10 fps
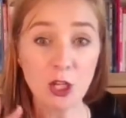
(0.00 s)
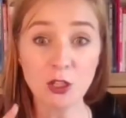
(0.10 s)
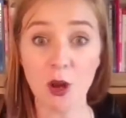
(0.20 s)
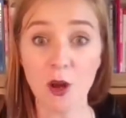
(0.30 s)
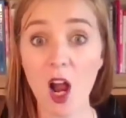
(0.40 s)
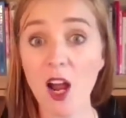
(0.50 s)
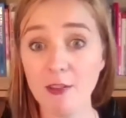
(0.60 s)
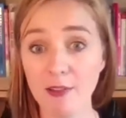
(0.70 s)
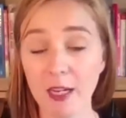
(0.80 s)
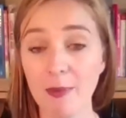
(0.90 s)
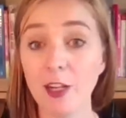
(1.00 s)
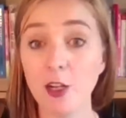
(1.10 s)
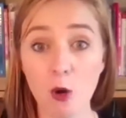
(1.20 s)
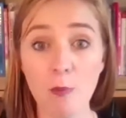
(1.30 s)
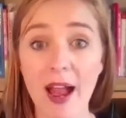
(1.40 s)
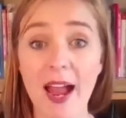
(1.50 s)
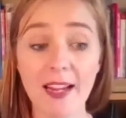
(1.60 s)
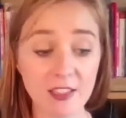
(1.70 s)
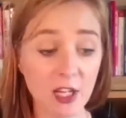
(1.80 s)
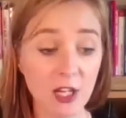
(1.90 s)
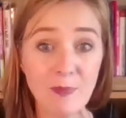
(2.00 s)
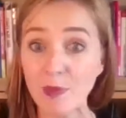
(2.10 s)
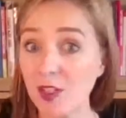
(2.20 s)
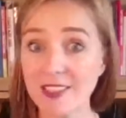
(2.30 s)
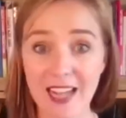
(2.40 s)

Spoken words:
So I highly recommend gold bags. are